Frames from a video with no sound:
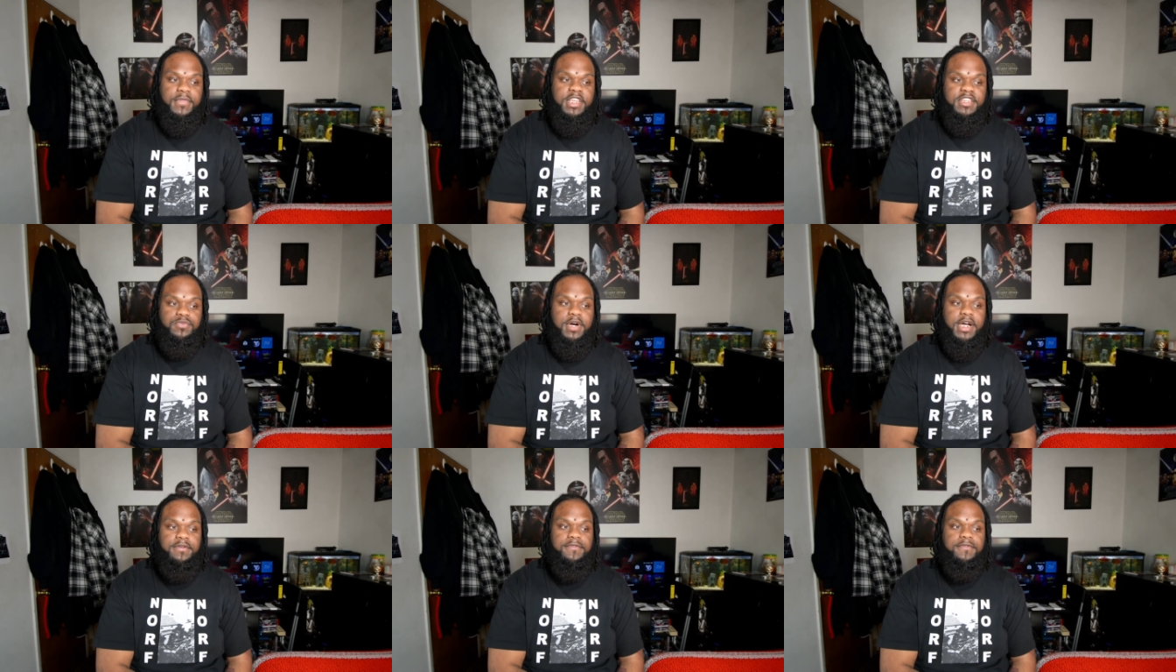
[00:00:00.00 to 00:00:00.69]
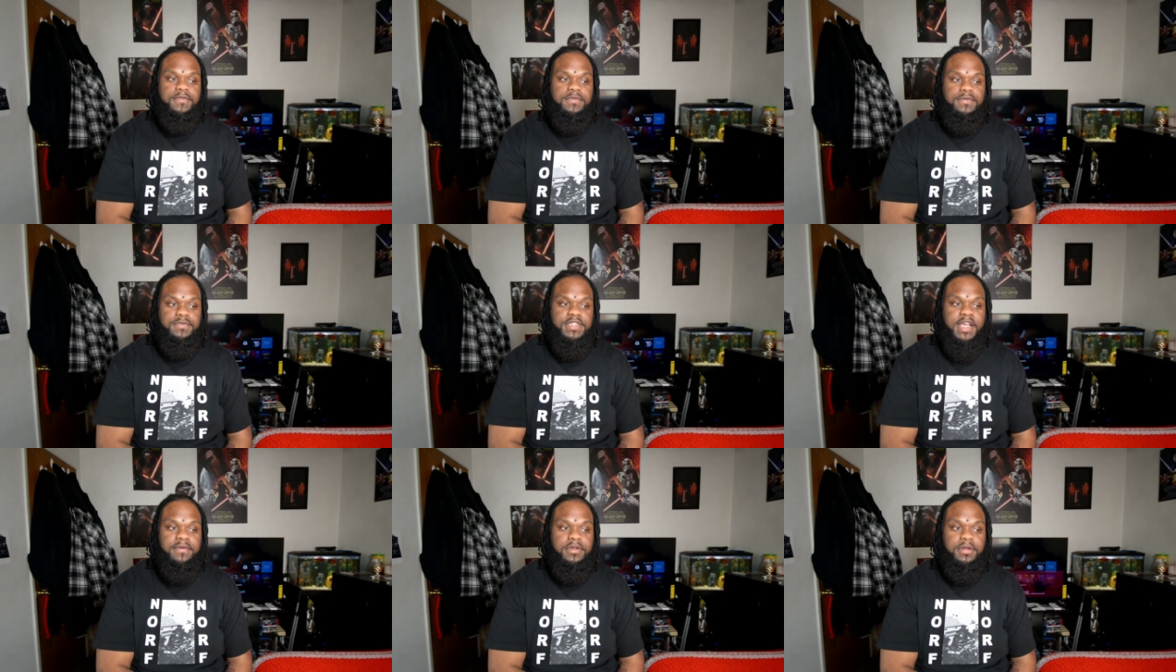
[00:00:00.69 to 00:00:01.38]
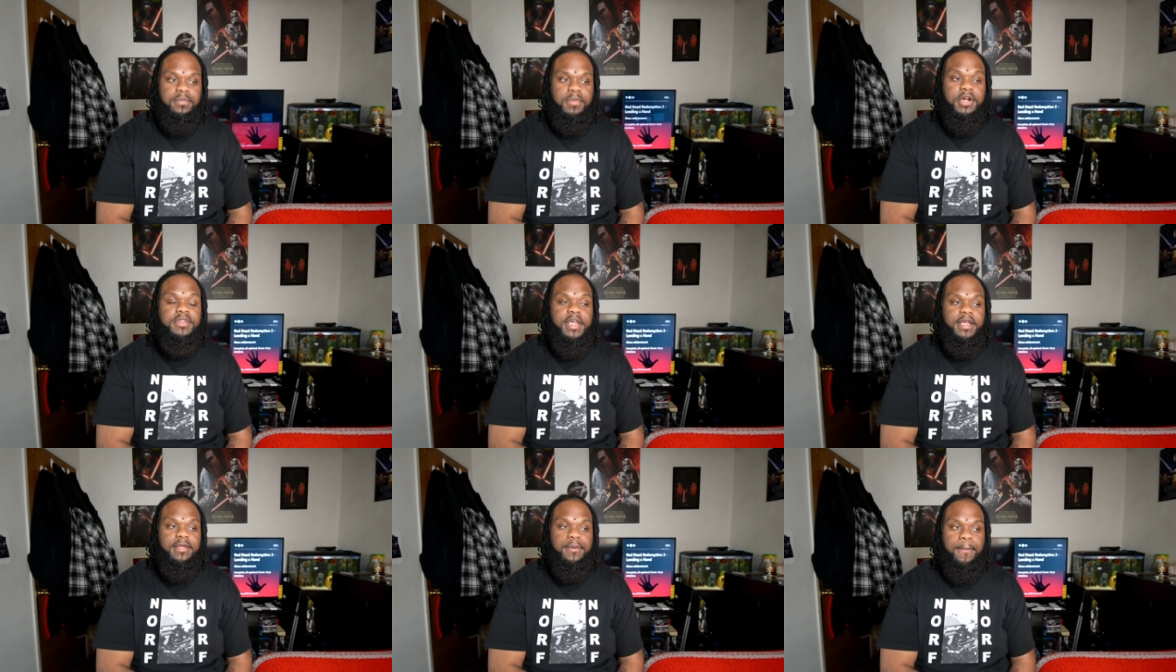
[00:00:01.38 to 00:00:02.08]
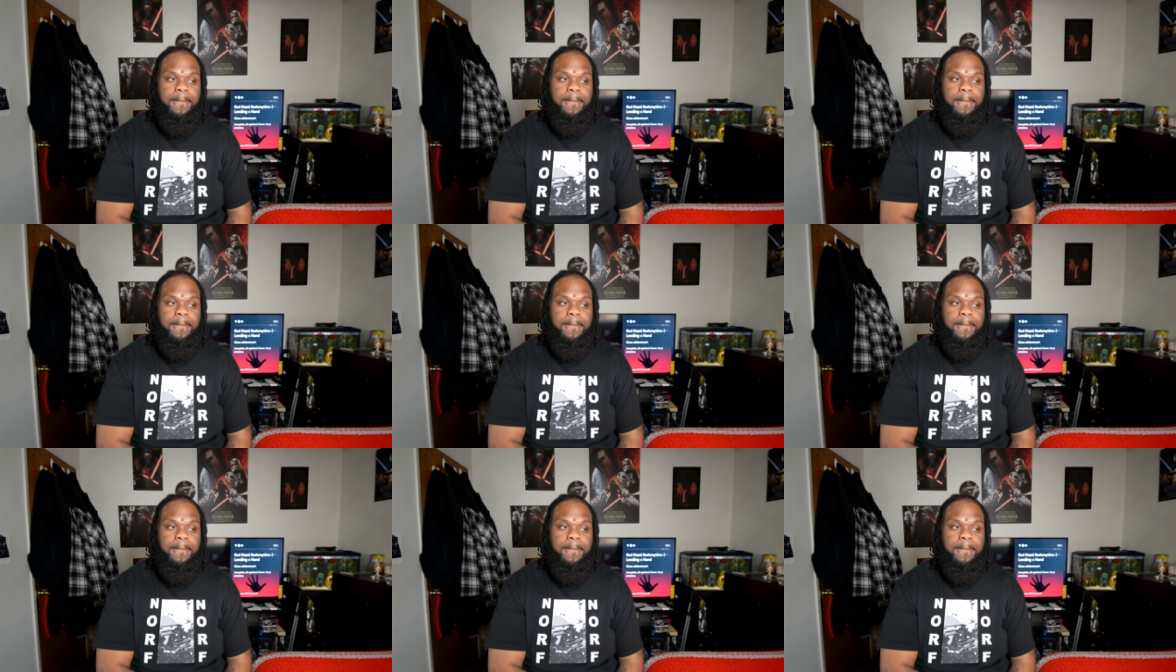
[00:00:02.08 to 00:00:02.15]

His wife was having a birthday.